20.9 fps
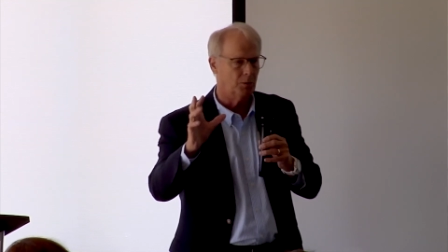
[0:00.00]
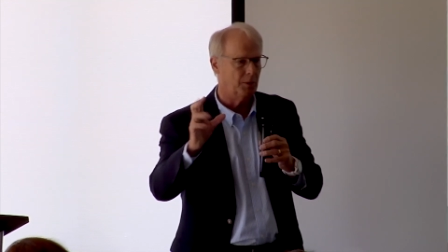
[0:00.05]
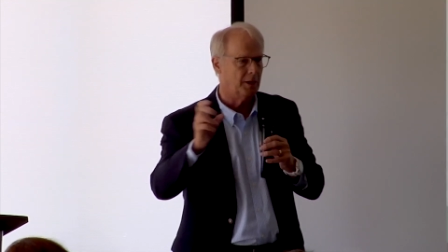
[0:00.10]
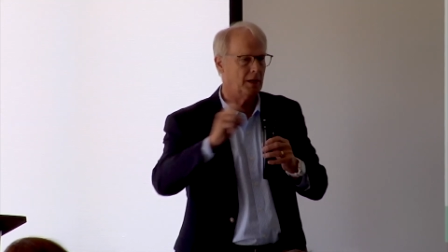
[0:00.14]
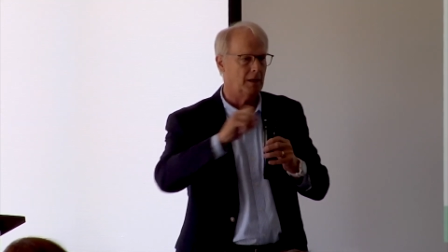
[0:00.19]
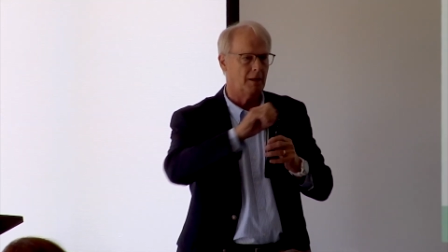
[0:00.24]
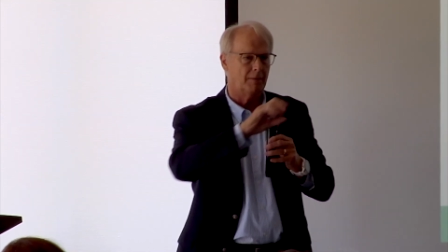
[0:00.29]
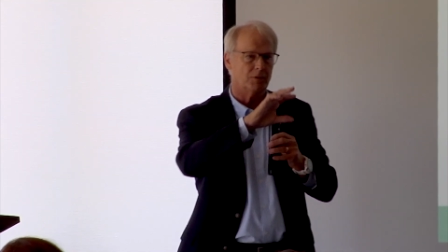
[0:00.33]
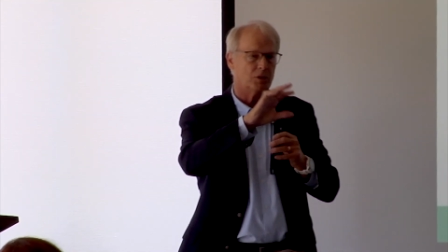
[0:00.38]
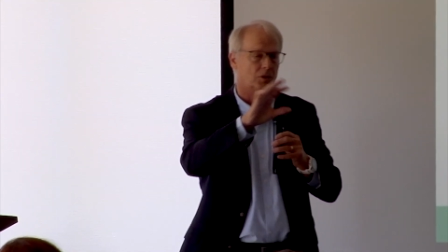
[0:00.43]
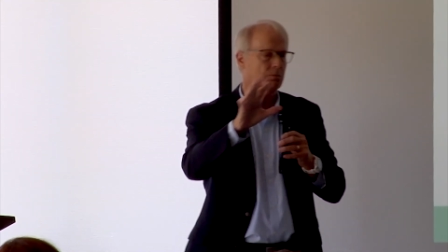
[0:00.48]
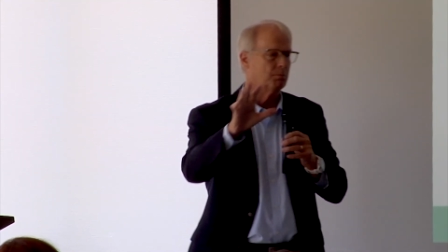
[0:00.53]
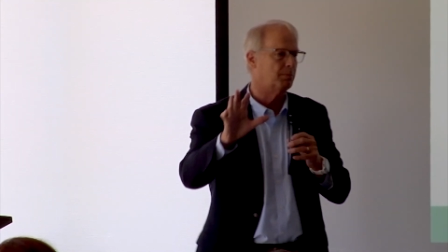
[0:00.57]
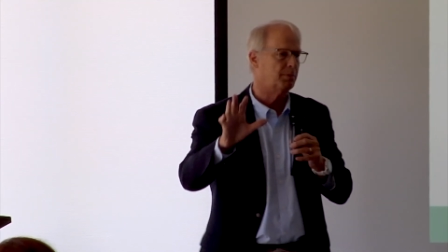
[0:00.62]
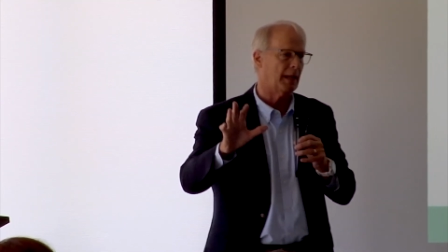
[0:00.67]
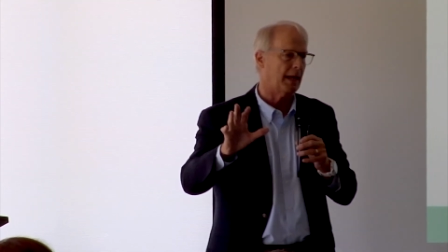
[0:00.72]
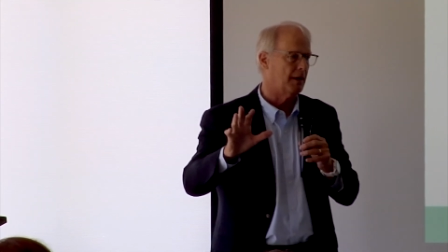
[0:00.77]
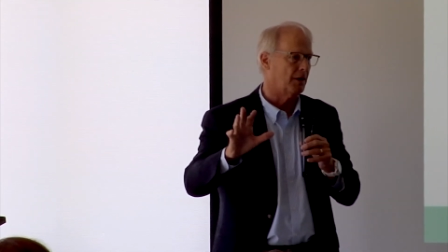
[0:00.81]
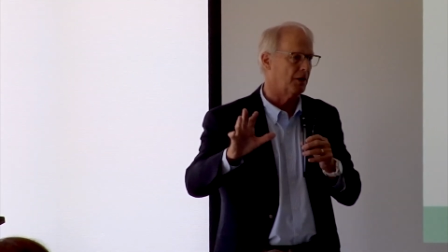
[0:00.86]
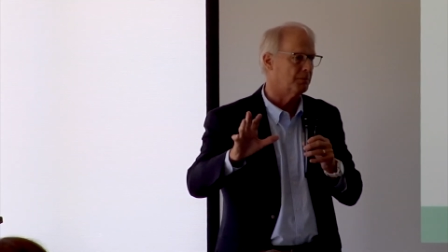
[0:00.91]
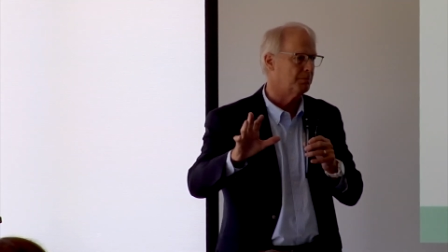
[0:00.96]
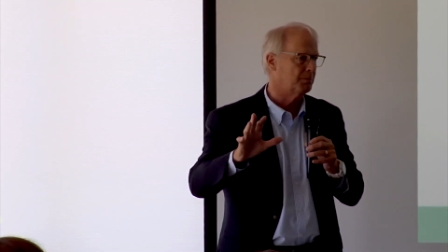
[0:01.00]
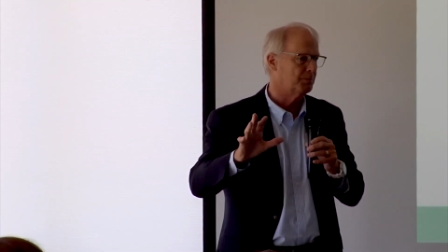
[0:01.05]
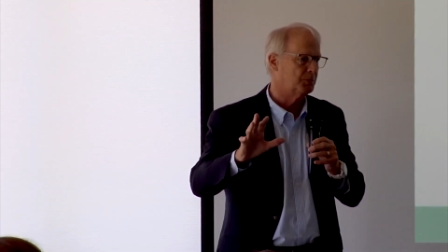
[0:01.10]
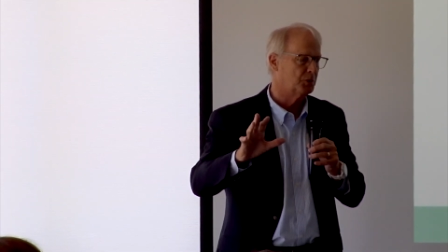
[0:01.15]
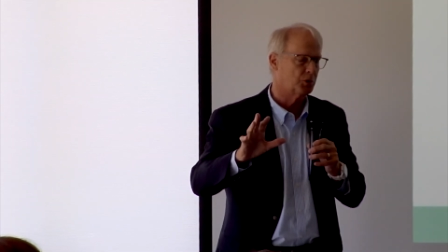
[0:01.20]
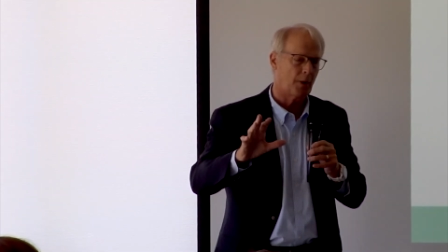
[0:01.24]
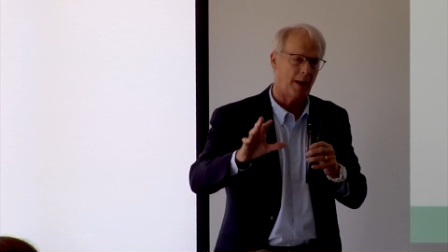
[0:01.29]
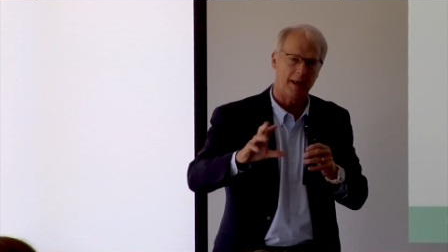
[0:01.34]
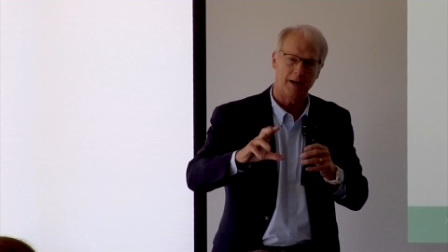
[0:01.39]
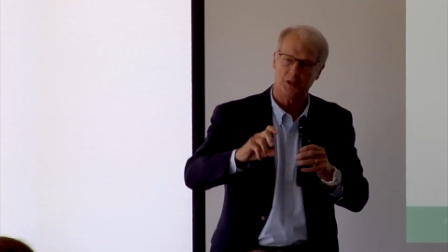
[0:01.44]
We didn't even plan our
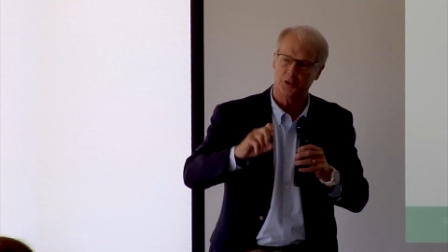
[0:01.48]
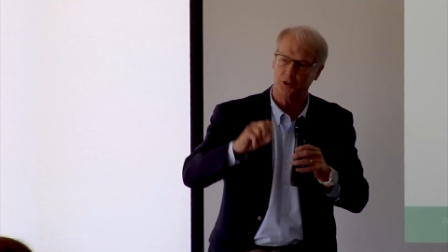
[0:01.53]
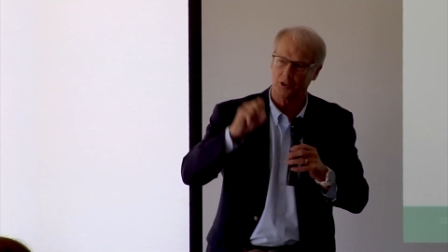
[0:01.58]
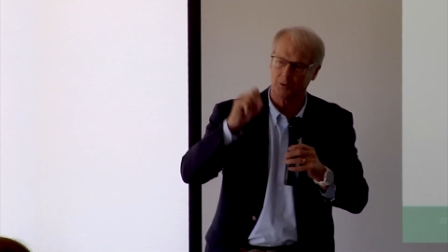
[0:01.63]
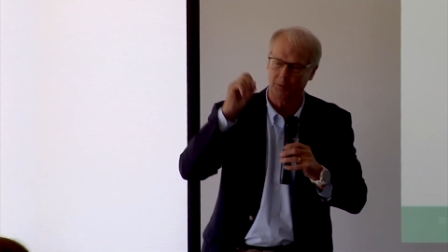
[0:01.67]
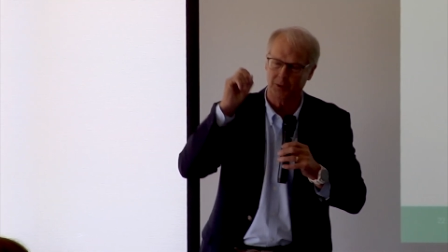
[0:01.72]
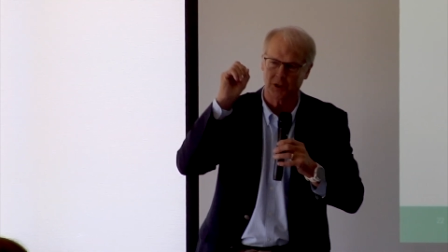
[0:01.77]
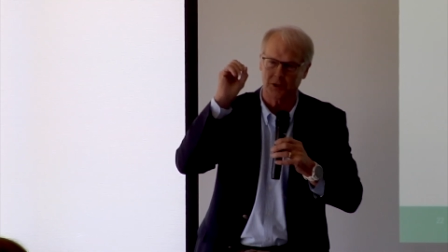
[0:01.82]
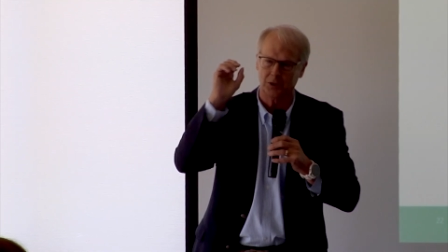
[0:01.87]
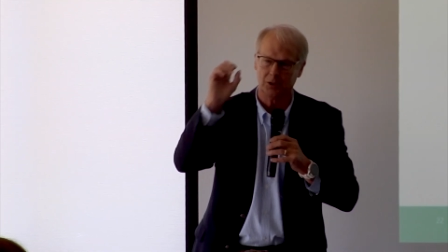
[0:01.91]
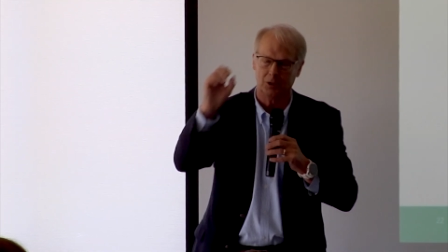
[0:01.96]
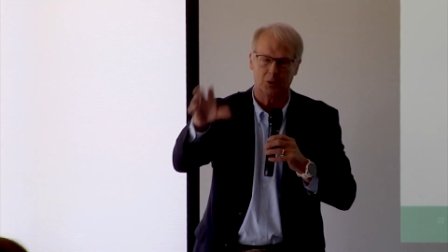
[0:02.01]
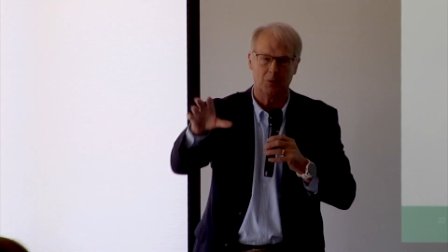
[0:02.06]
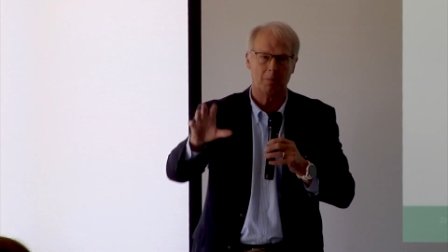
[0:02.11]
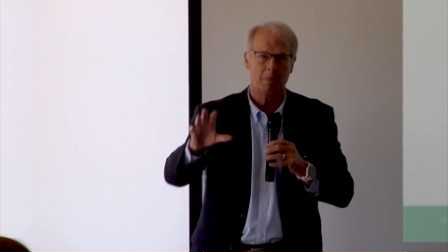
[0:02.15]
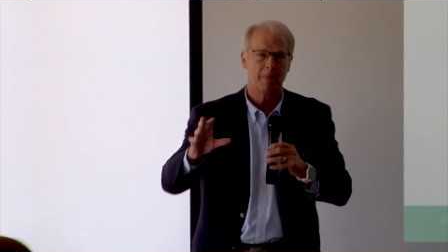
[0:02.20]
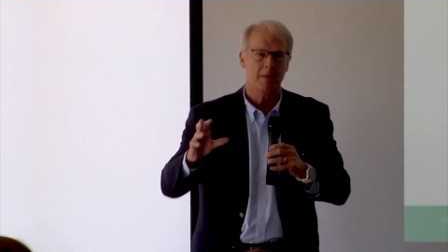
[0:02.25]
strategies, we just knew.